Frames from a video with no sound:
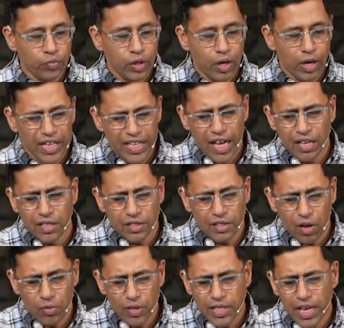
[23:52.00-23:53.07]
And he has
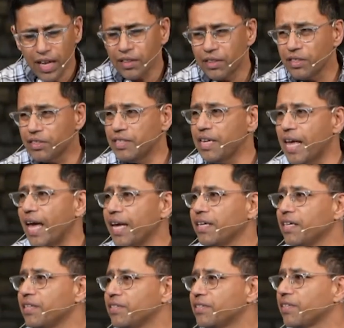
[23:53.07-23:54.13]
always had this
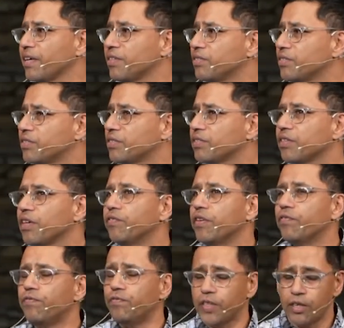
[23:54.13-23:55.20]
nagging sense of
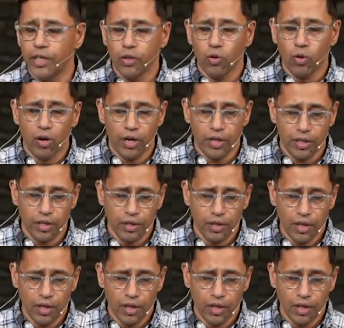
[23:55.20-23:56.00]
inferiority.